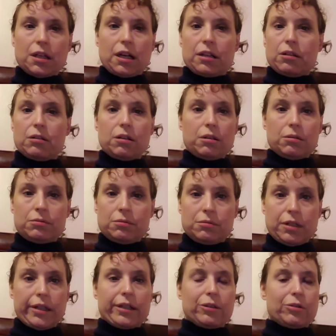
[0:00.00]
I don't know.
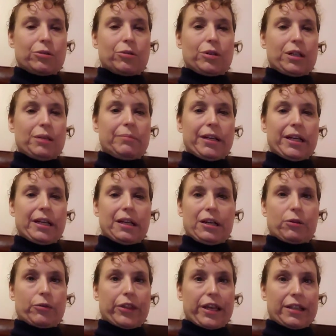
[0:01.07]
I don't know anybody. I
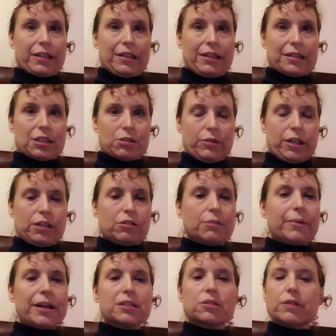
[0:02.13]
don't think that is
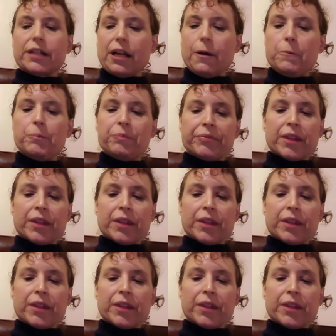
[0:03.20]
300 pounds right now.